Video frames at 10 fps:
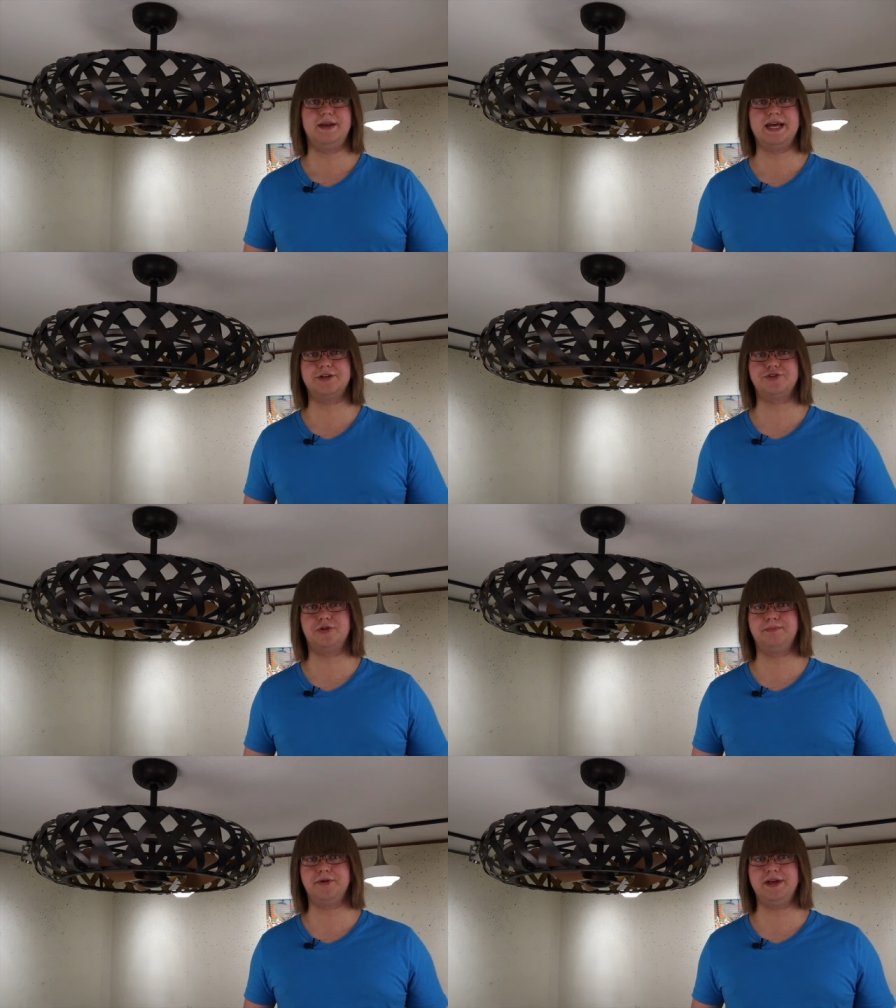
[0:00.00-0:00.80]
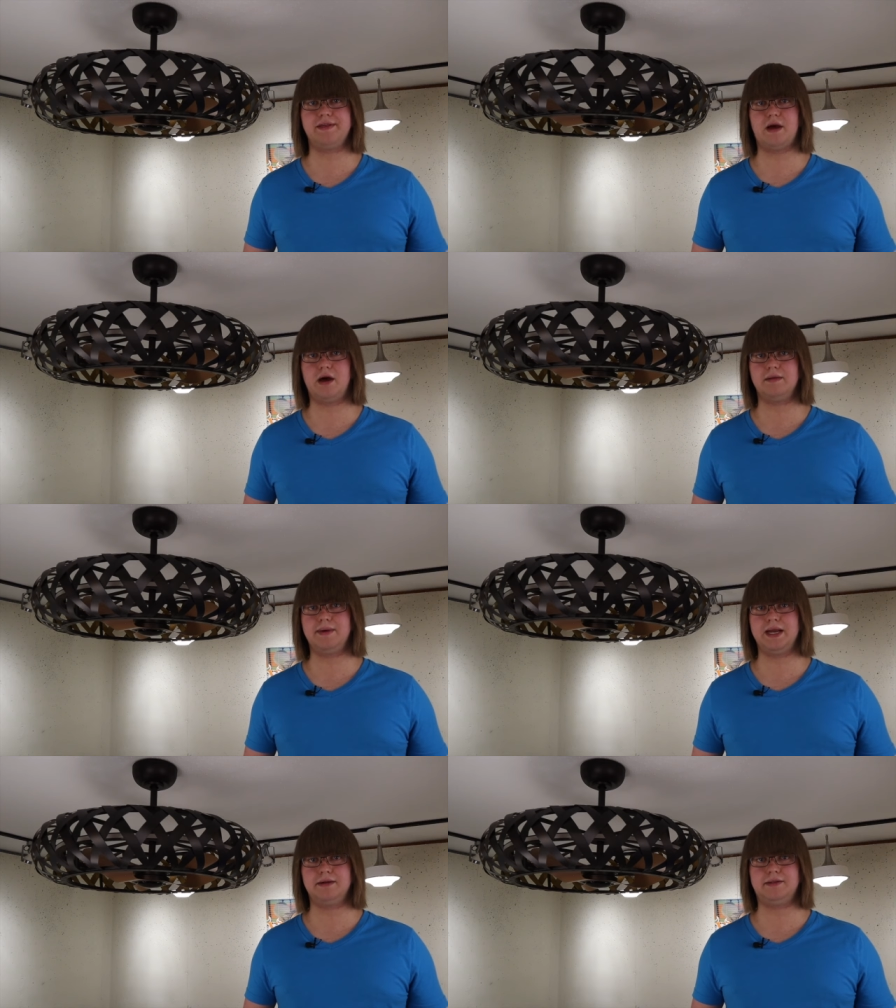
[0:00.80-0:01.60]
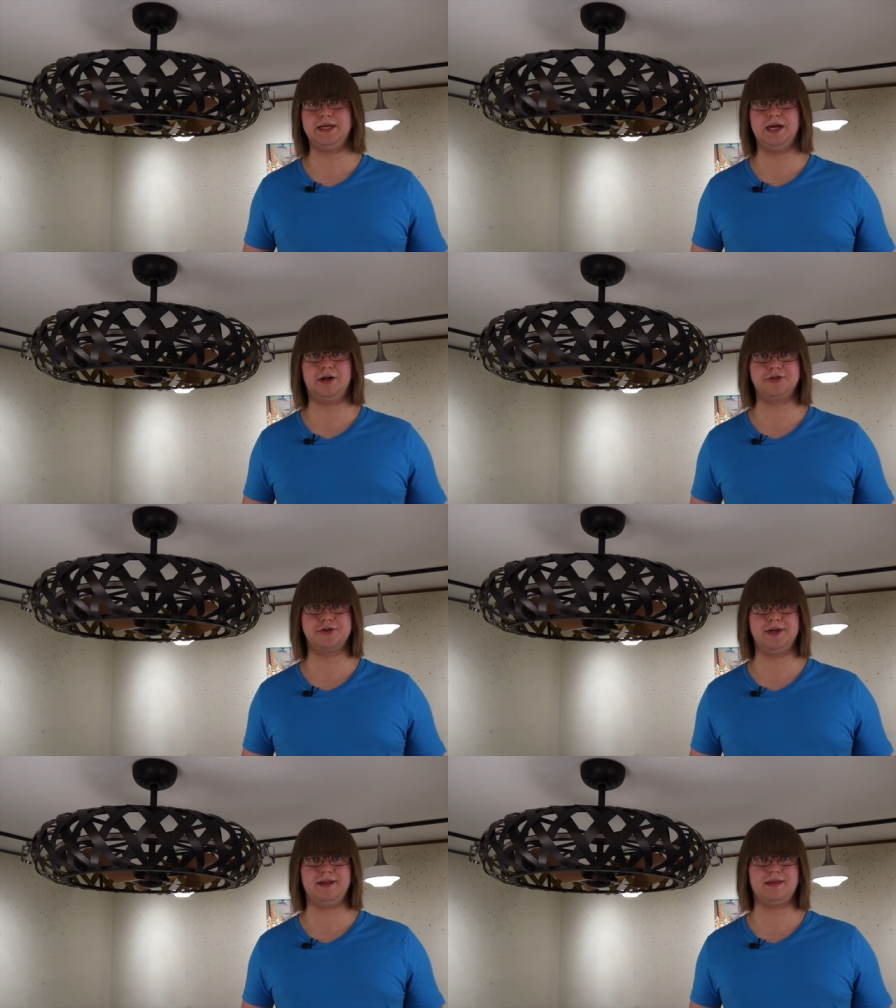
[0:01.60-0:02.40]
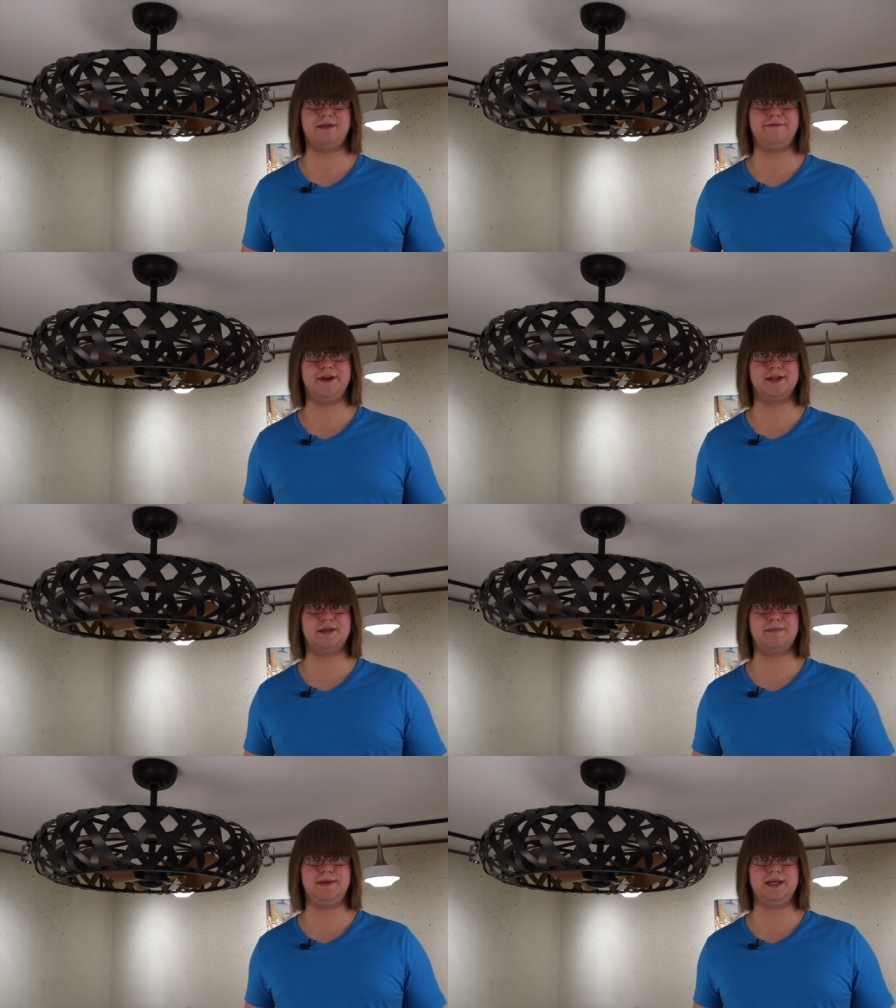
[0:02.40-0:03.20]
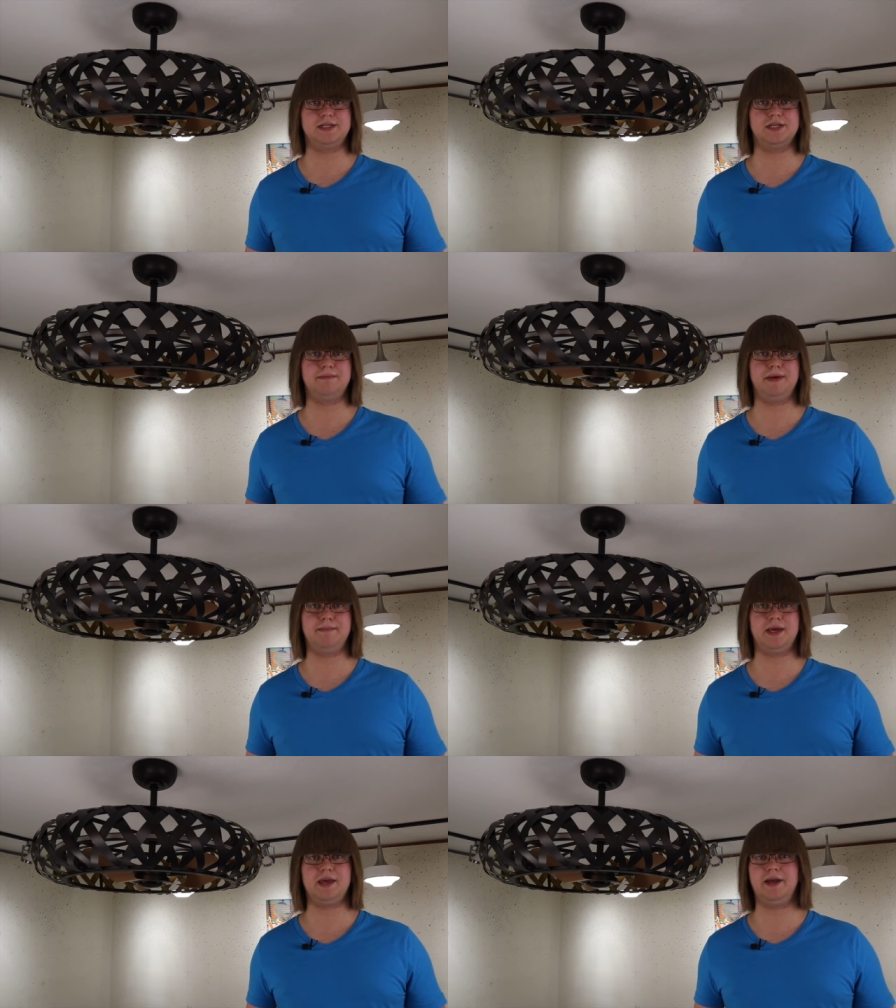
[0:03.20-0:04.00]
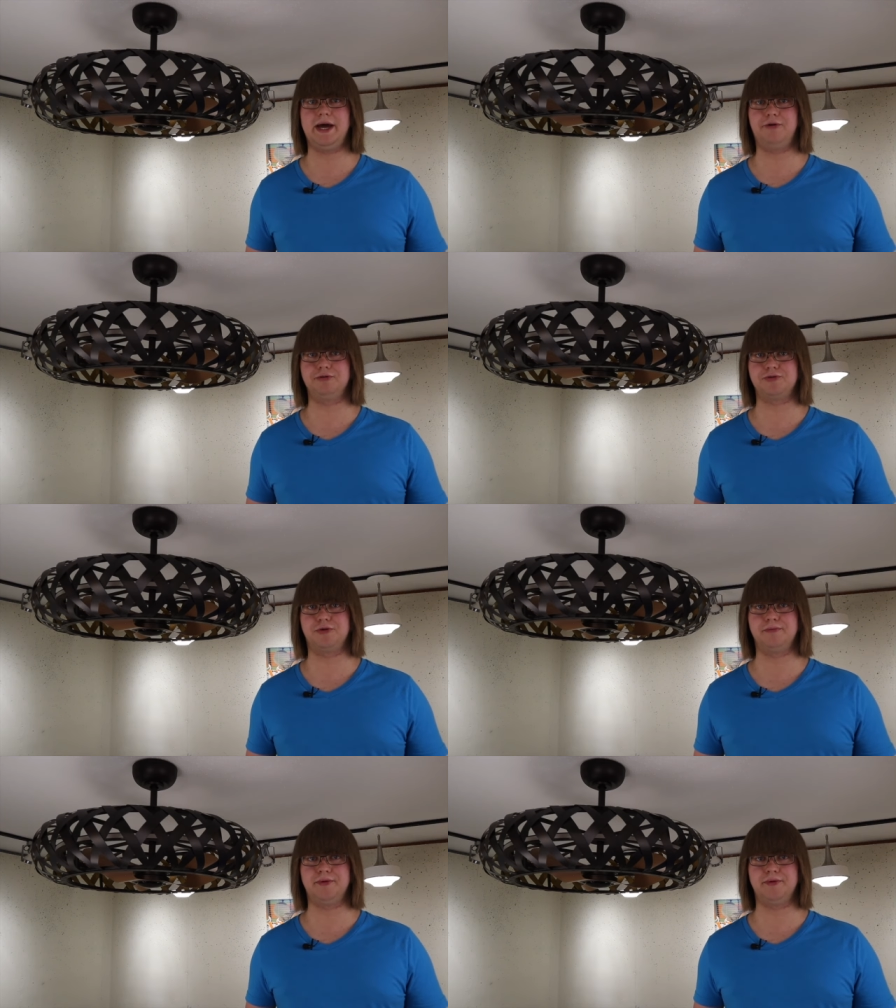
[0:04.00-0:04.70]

Natural breeze automatically alternates the fan speed to mimic an outdoor